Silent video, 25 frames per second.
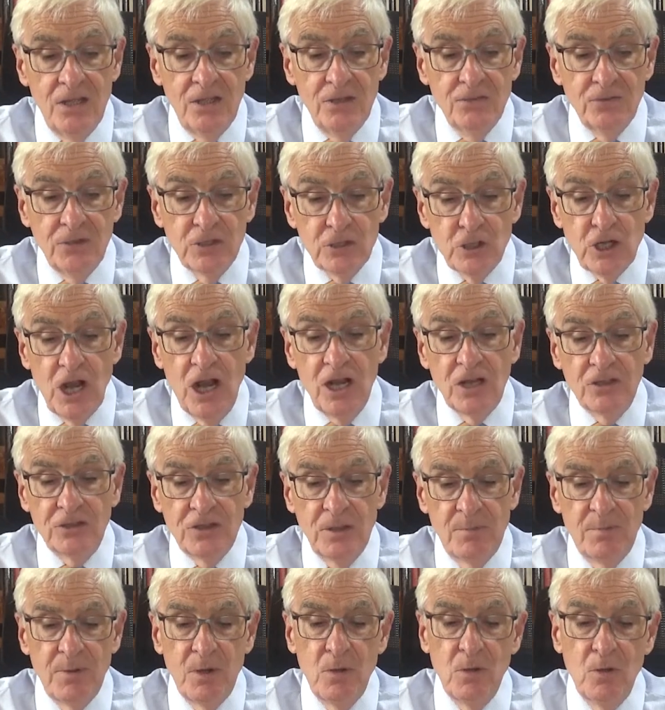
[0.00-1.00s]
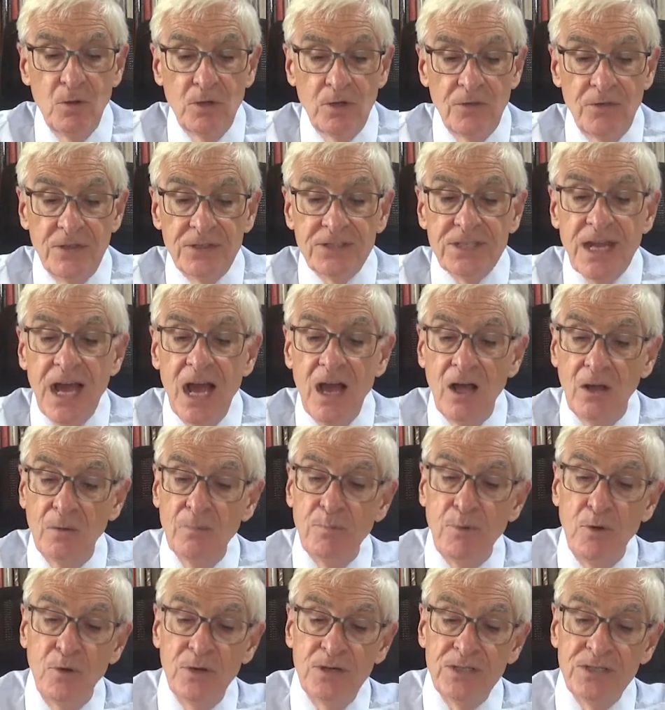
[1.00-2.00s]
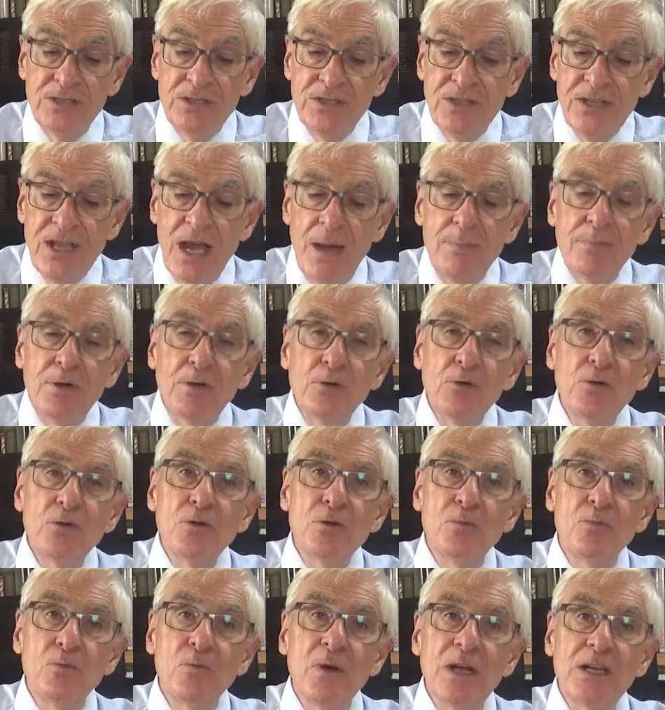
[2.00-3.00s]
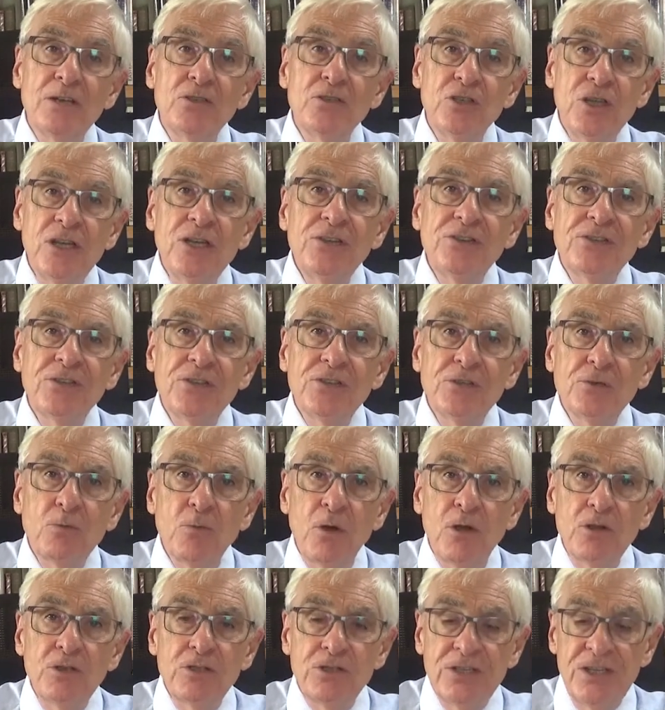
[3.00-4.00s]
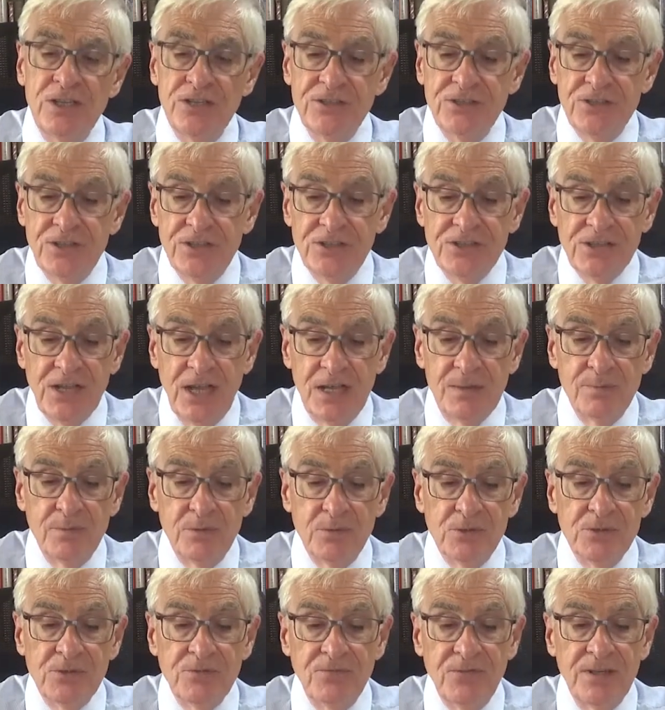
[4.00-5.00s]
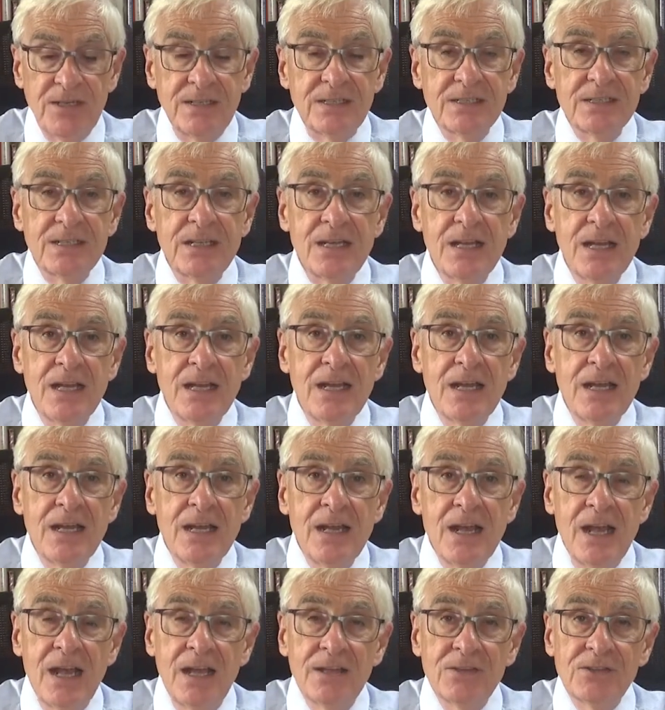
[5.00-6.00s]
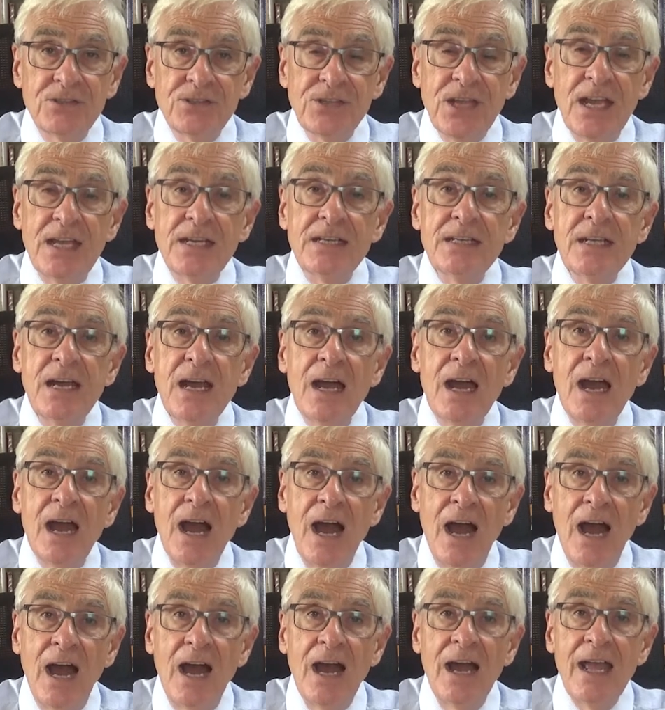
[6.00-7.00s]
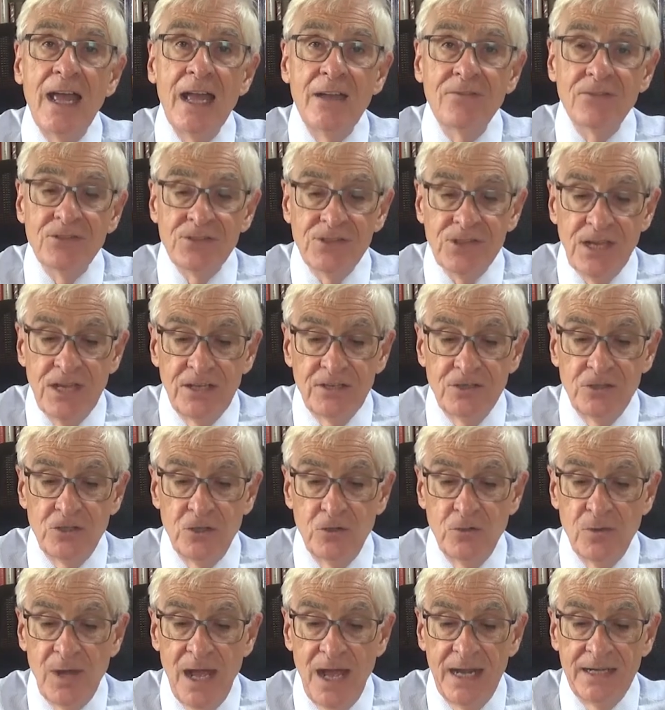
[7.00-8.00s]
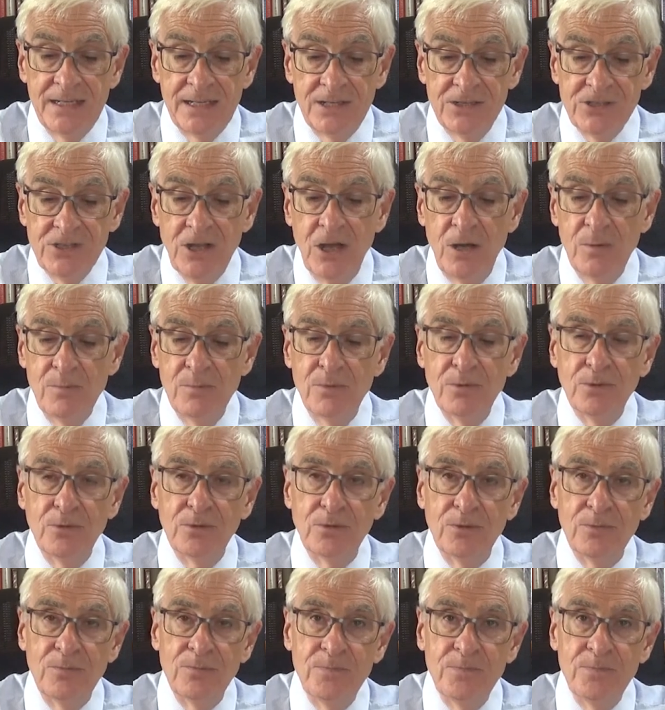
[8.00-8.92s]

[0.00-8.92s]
The jug, the bowl and the towel point to the upper room where Jesus washed his disciples' feet and said, "I have set you an example."